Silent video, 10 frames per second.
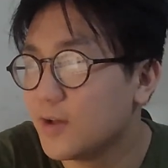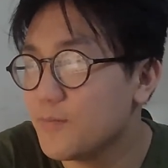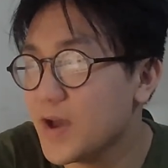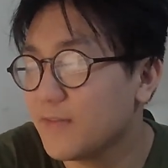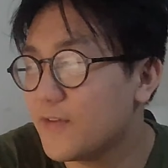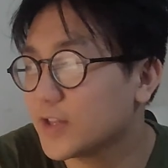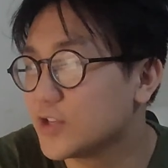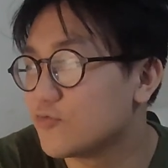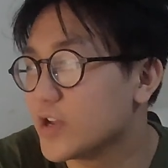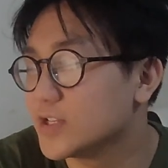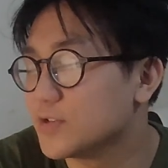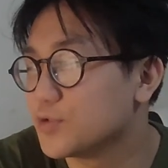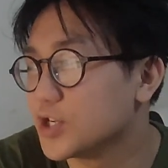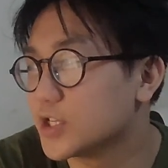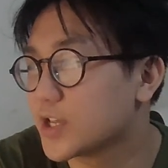Man, fuck this racism
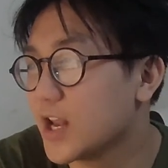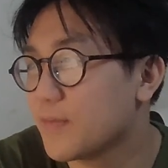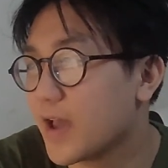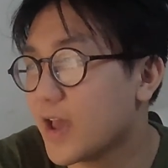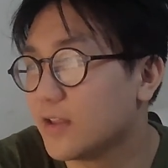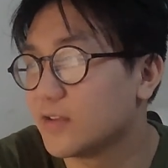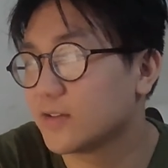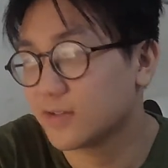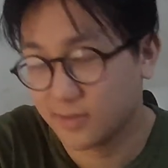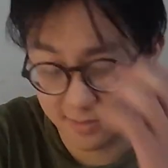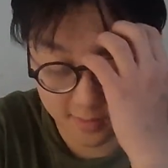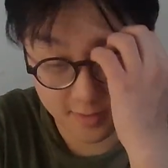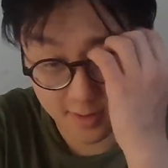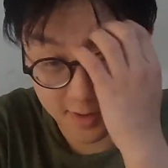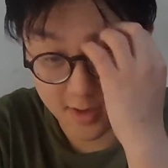shit. It's killing my head.
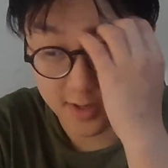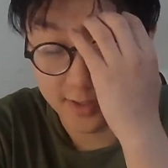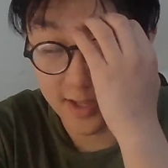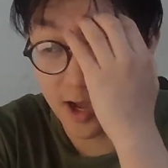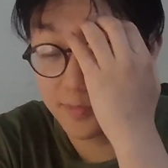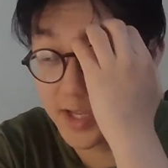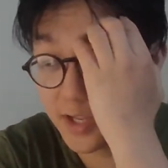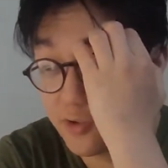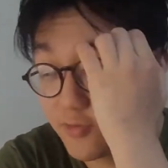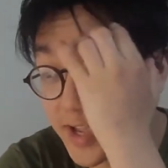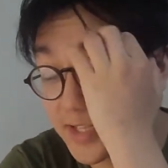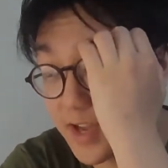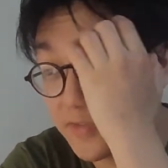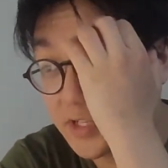They update new races every